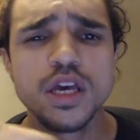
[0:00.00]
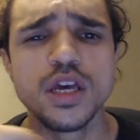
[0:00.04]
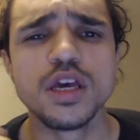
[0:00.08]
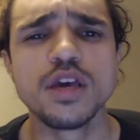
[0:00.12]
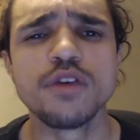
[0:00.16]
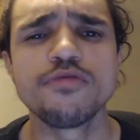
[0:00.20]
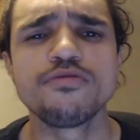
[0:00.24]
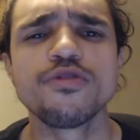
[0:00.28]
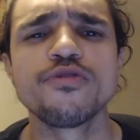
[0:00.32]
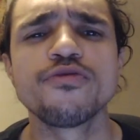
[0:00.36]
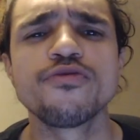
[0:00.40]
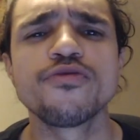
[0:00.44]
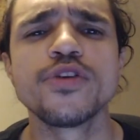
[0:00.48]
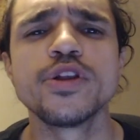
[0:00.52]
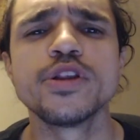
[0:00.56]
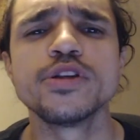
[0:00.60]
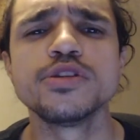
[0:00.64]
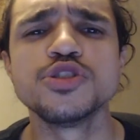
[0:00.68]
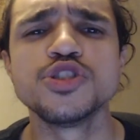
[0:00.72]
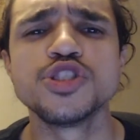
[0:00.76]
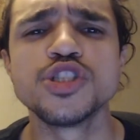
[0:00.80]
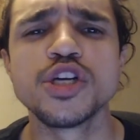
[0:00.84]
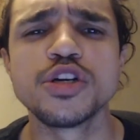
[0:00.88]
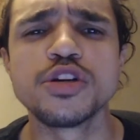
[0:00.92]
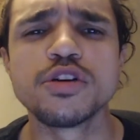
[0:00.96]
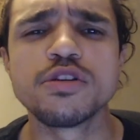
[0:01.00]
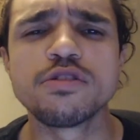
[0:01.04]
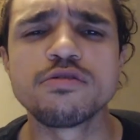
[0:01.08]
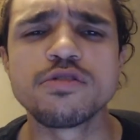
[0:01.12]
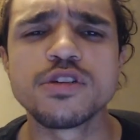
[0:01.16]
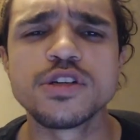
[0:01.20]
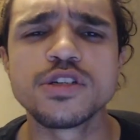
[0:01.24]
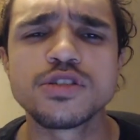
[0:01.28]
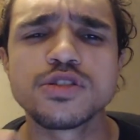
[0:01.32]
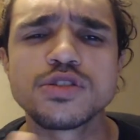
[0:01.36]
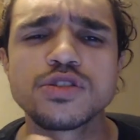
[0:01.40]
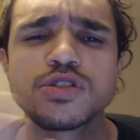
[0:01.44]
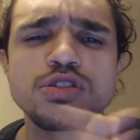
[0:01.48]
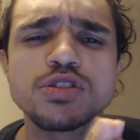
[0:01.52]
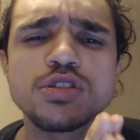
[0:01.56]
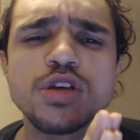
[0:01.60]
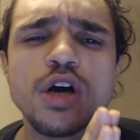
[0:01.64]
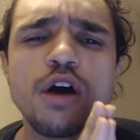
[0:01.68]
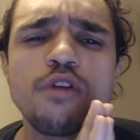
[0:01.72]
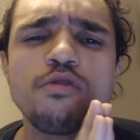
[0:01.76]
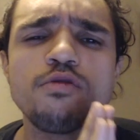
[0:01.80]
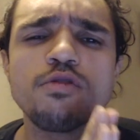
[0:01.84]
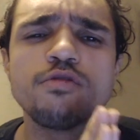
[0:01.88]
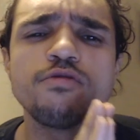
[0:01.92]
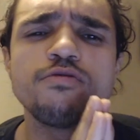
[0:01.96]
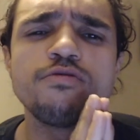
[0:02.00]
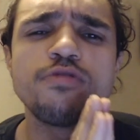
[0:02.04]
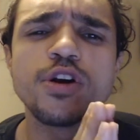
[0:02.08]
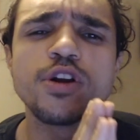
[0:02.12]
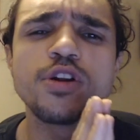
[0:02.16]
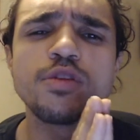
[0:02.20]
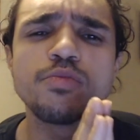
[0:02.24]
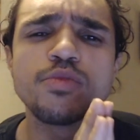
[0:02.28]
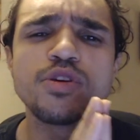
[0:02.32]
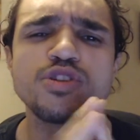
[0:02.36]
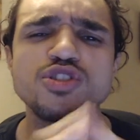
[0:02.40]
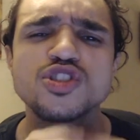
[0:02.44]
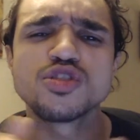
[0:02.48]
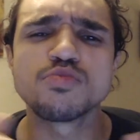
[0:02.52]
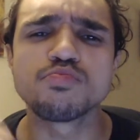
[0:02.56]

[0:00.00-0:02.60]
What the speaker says: If you're feeling generous, I would very much